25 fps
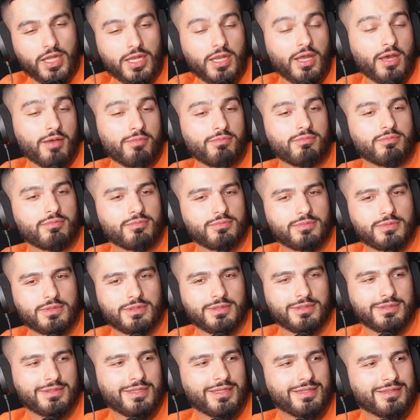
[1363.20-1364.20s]
all
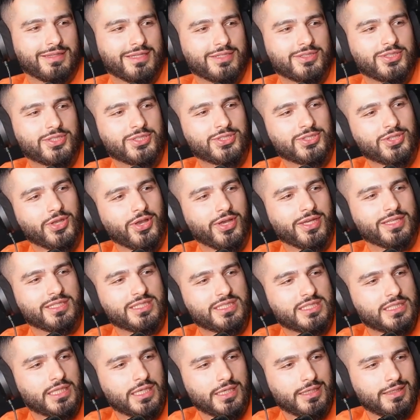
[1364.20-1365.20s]
right, king of the jungle,
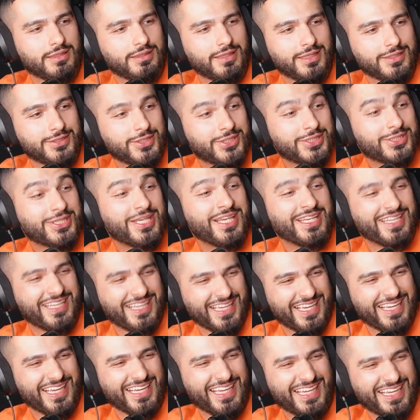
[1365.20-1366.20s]
go on. They just
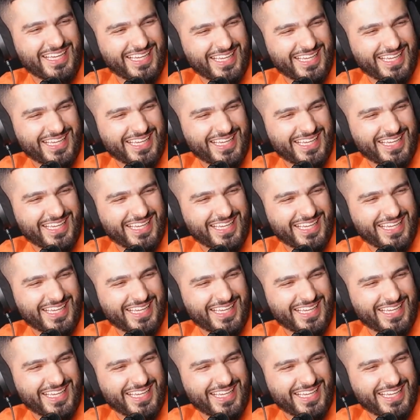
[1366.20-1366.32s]
big boy,